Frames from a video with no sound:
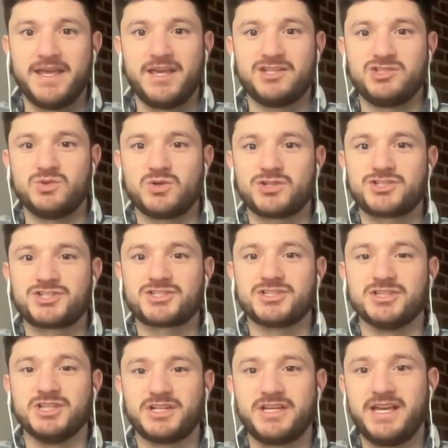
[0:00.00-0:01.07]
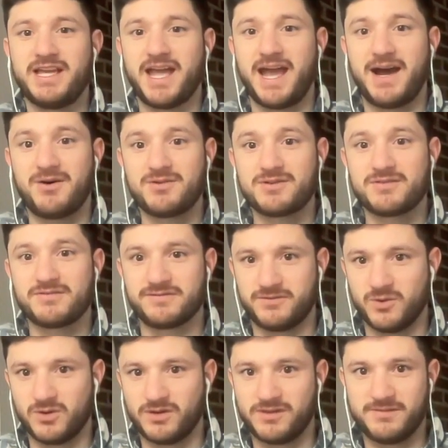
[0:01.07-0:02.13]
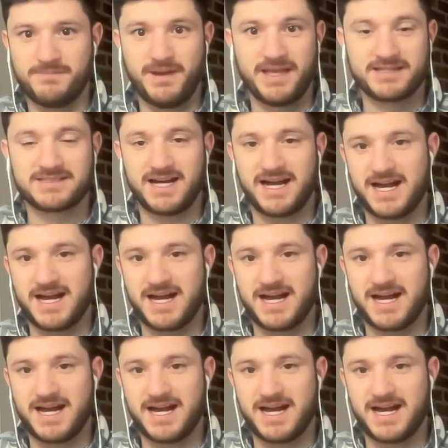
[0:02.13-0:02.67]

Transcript: is you are just looking out for the best